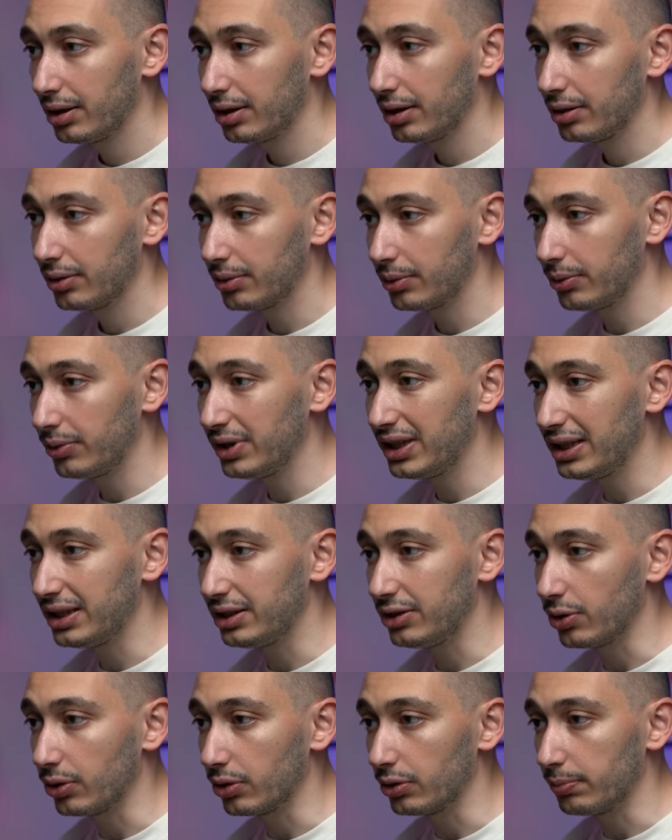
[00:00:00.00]
within
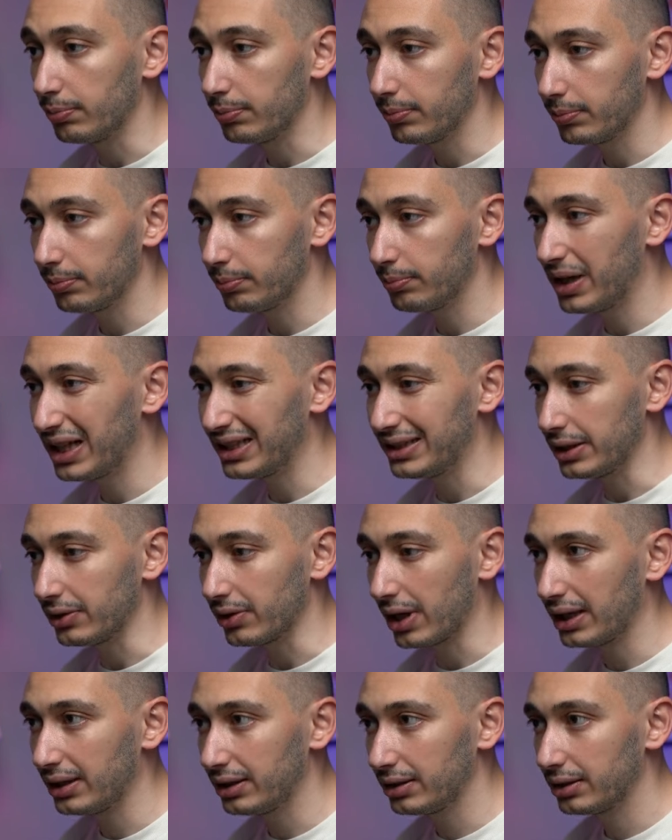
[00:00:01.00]
your body, right?